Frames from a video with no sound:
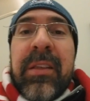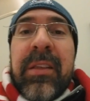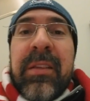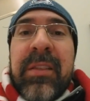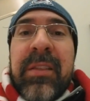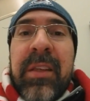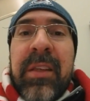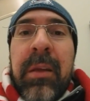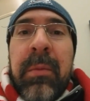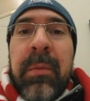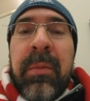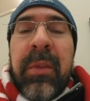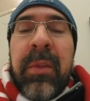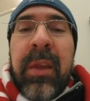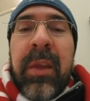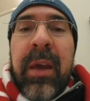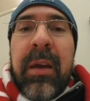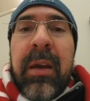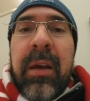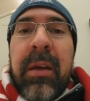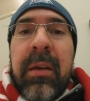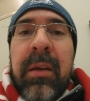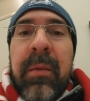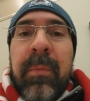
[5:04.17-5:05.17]
a team
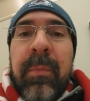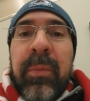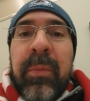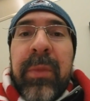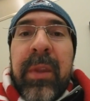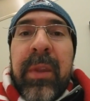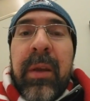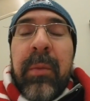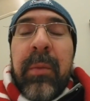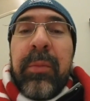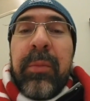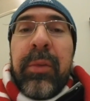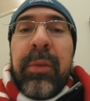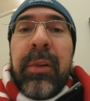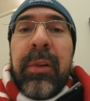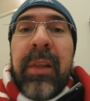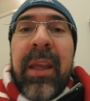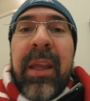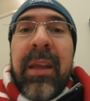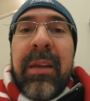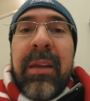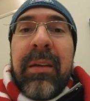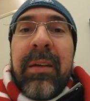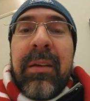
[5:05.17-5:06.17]
that
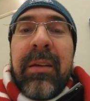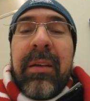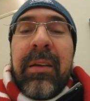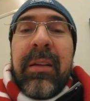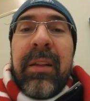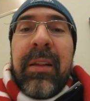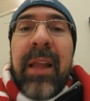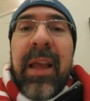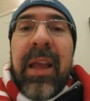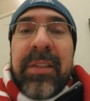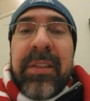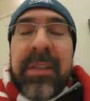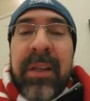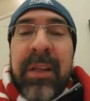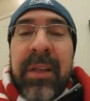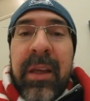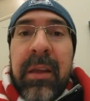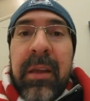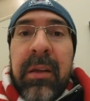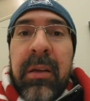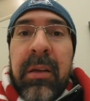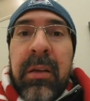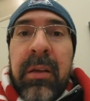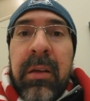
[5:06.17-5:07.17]
played last
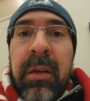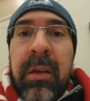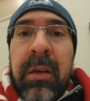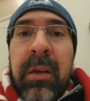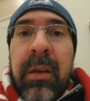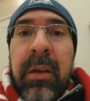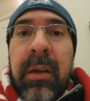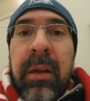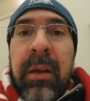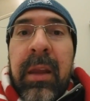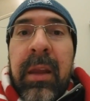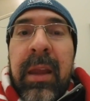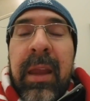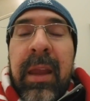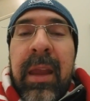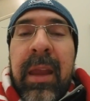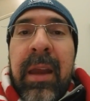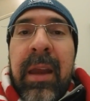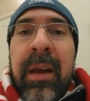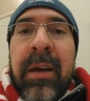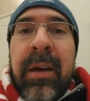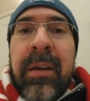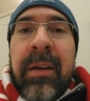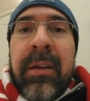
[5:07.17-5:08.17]
night
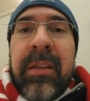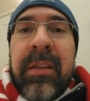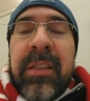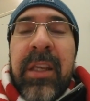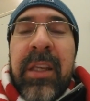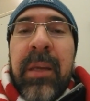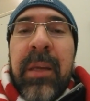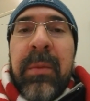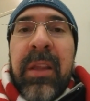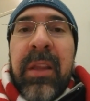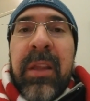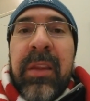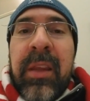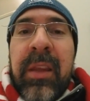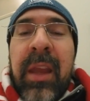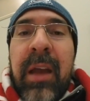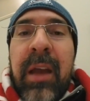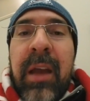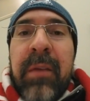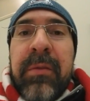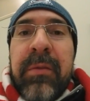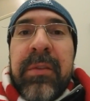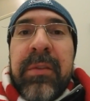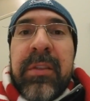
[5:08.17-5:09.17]
and a team that the
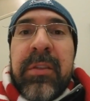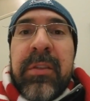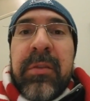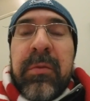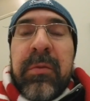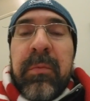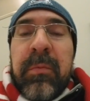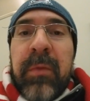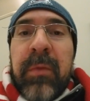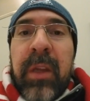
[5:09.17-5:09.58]
Avs,